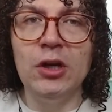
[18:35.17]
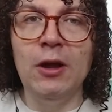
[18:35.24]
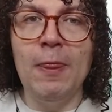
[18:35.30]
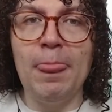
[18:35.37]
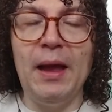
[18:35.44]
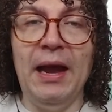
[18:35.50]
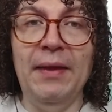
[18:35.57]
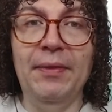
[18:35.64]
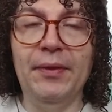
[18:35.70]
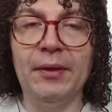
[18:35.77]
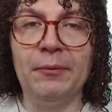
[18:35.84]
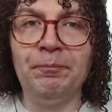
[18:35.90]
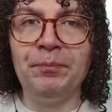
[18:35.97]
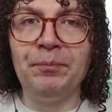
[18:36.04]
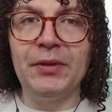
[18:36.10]
And
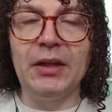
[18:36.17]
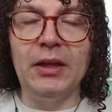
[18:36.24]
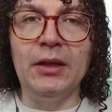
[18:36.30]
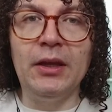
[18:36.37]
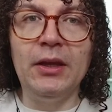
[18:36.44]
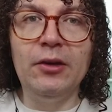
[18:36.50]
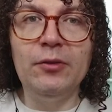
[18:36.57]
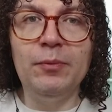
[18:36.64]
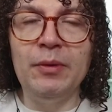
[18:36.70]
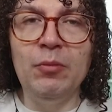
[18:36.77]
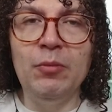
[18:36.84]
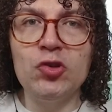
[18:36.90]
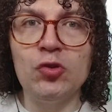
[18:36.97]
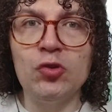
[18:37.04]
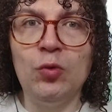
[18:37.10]
here is pretty much
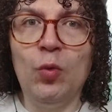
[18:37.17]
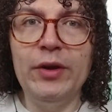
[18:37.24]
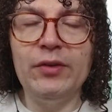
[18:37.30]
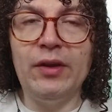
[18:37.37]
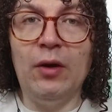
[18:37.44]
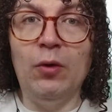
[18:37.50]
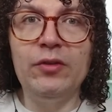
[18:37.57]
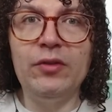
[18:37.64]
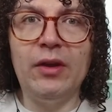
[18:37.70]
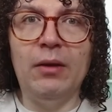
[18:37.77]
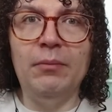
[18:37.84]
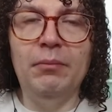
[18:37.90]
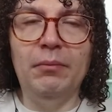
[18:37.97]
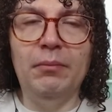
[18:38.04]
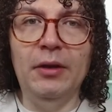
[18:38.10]
two ways how this can
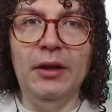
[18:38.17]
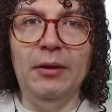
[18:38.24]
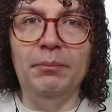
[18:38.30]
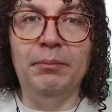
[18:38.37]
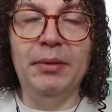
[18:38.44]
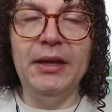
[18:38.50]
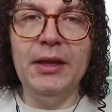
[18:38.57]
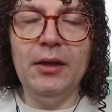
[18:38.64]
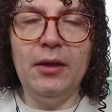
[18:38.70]
be,